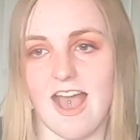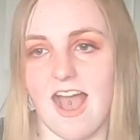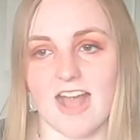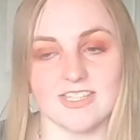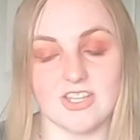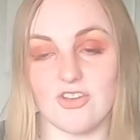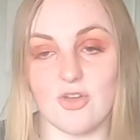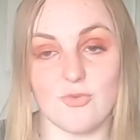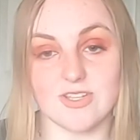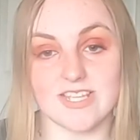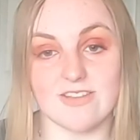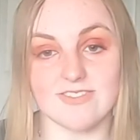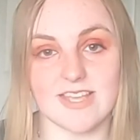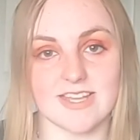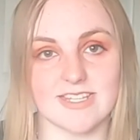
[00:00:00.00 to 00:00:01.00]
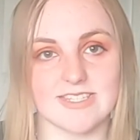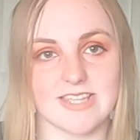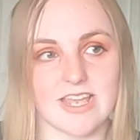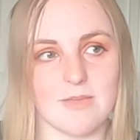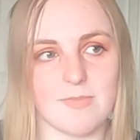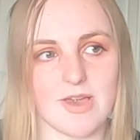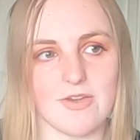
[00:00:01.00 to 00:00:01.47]
I don't know what else I could
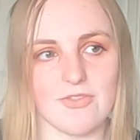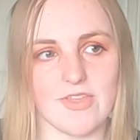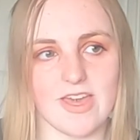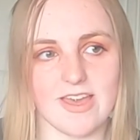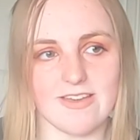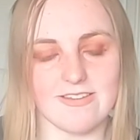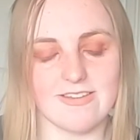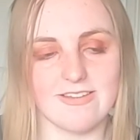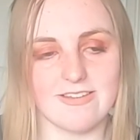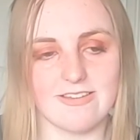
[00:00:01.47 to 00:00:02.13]
say about that.